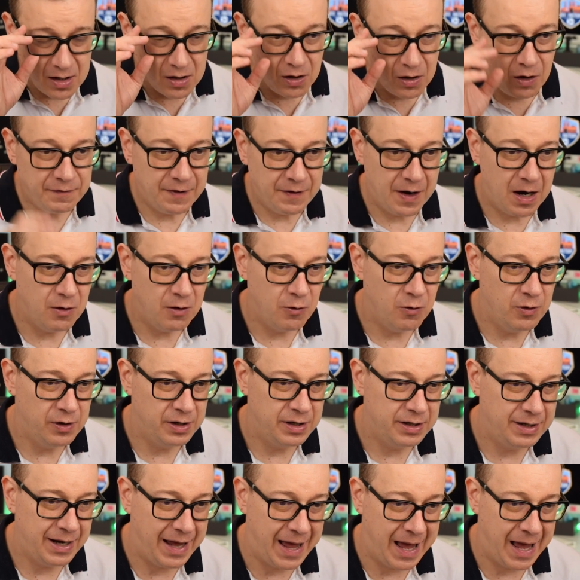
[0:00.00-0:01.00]
of
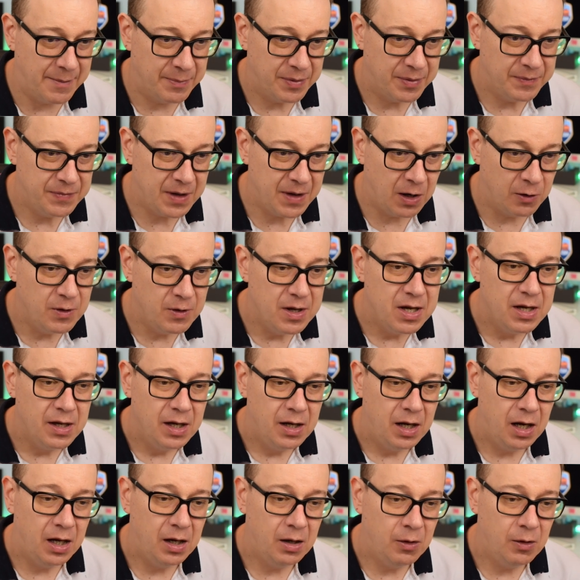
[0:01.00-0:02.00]
our app. Now,
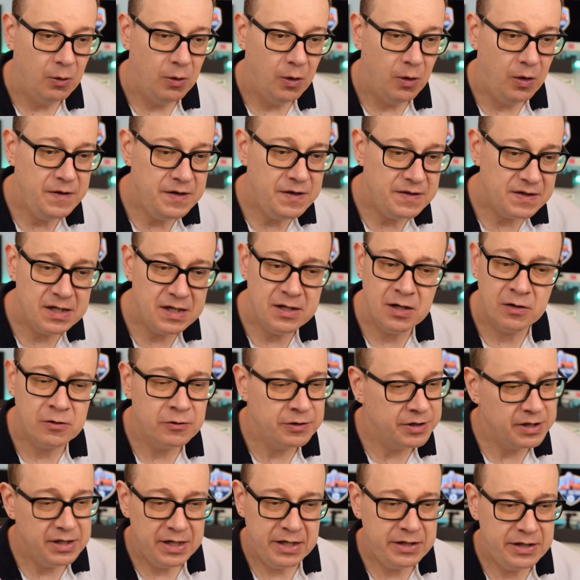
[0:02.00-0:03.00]
uh, inside the
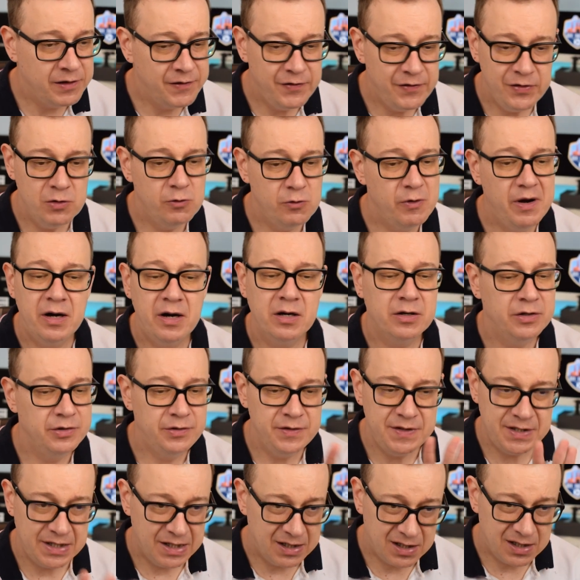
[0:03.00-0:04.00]
coordinator view, we are going to
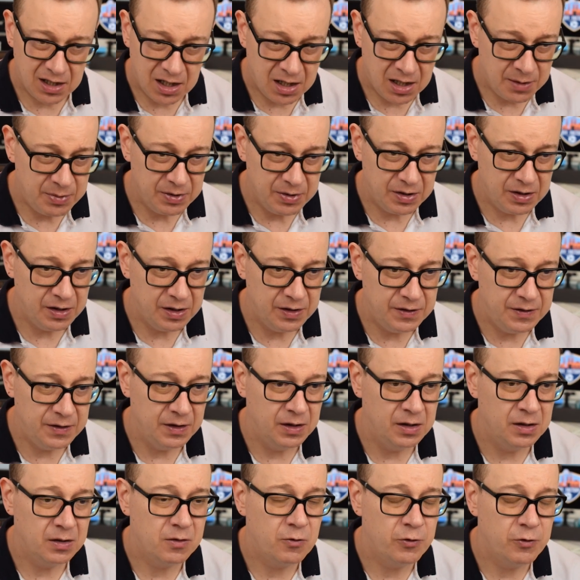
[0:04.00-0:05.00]
set up uh,
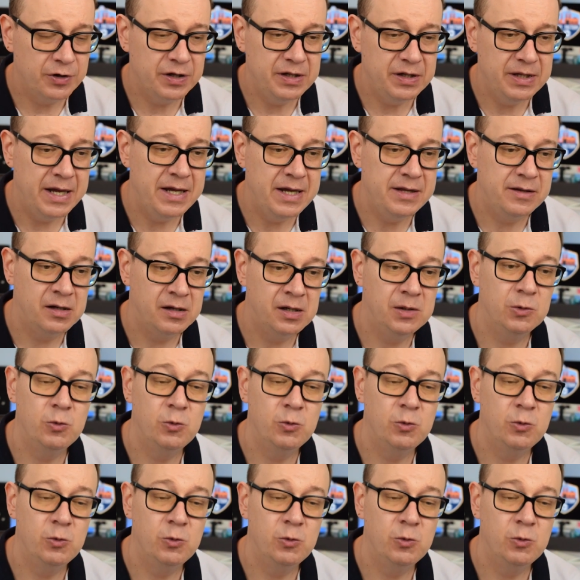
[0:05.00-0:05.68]
the coordinator